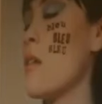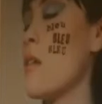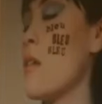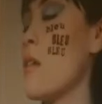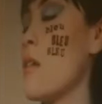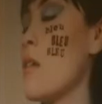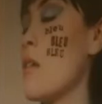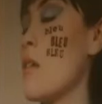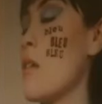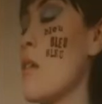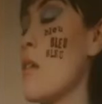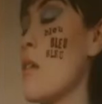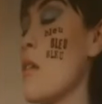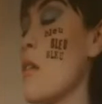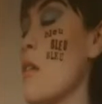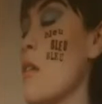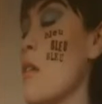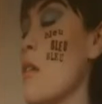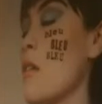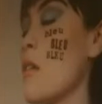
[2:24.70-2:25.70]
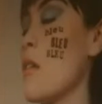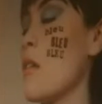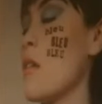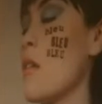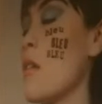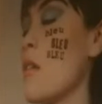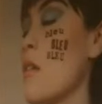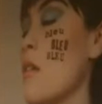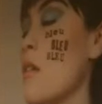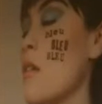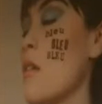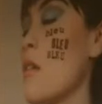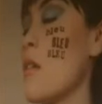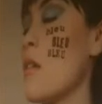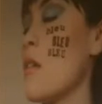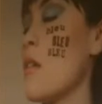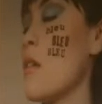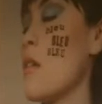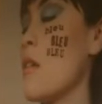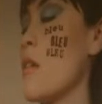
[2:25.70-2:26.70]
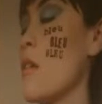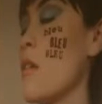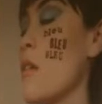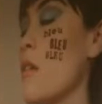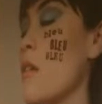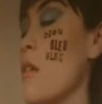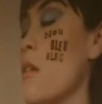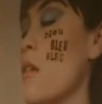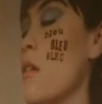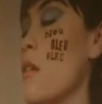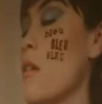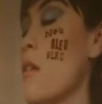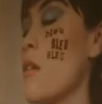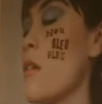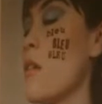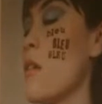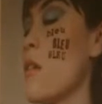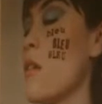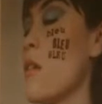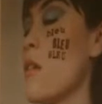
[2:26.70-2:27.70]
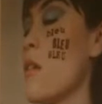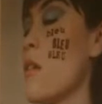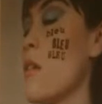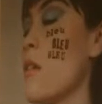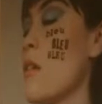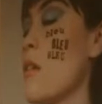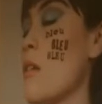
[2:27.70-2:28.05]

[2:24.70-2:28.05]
(silent)